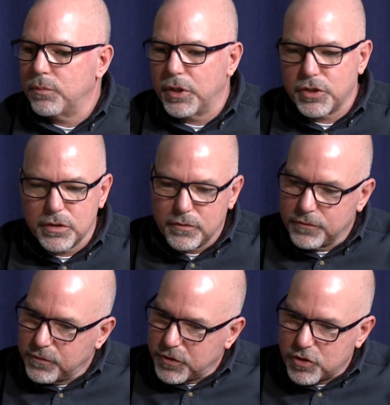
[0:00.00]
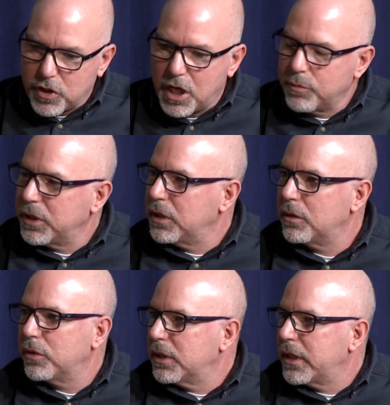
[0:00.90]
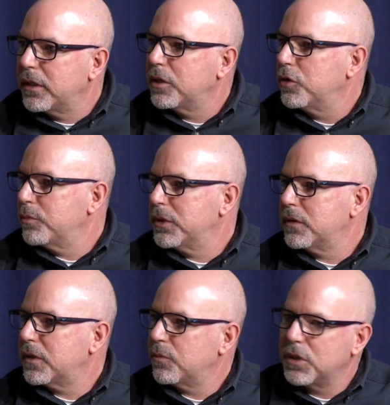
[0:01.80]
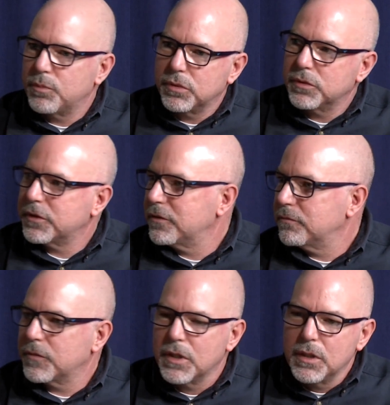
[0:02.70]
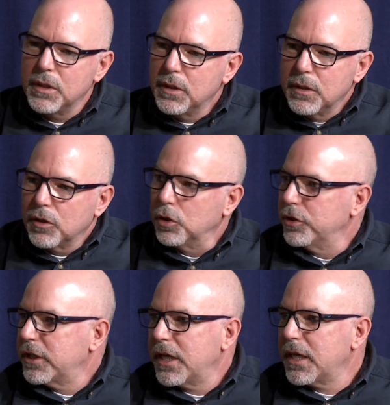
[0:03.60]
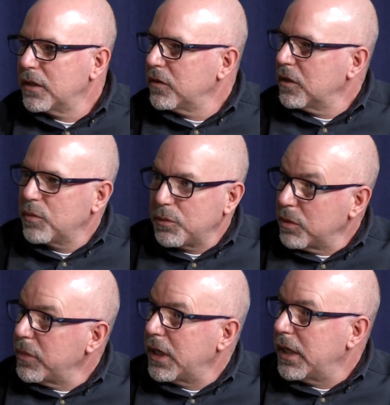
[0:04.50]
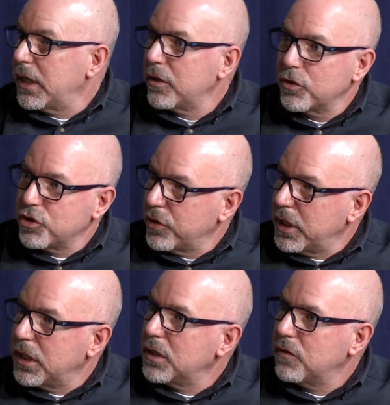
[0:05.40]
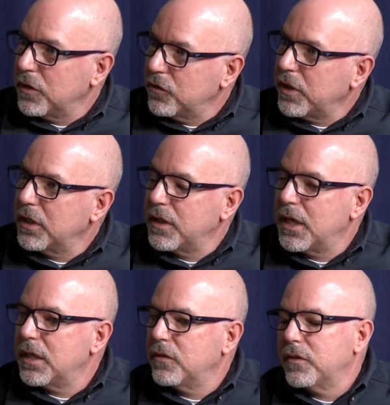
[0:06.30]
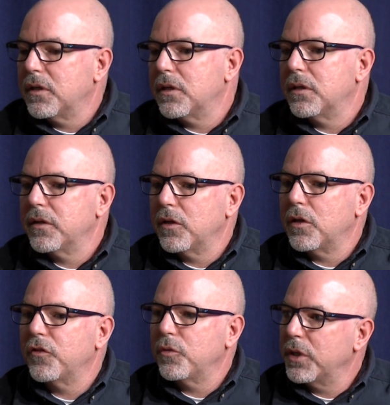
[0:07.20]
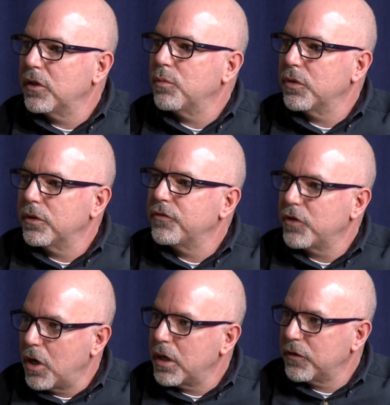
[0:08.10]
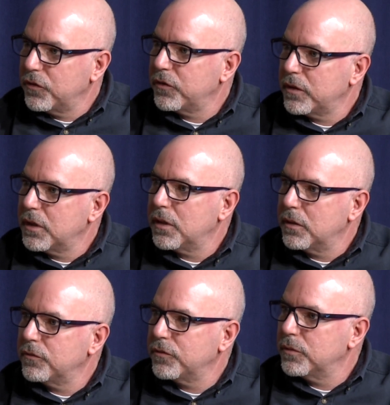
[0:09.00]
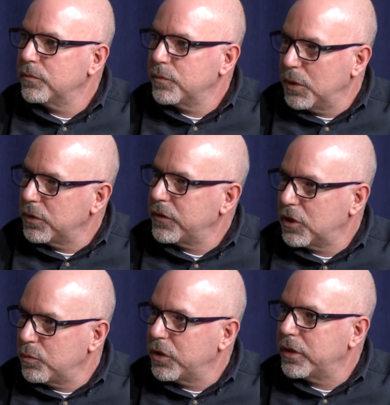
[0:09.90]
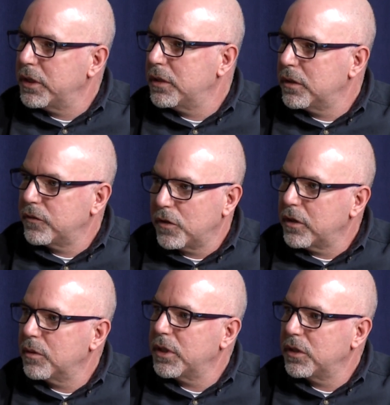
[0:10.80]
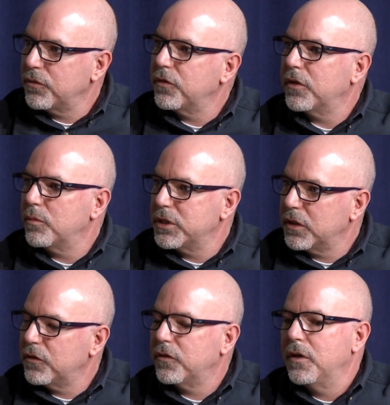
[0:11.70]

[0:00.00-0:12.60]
bunch of astronomy-related equipment that people can look at, maybe buy or trade, things like that. And there'll also be a number of talks from people in the community talking about different subjects.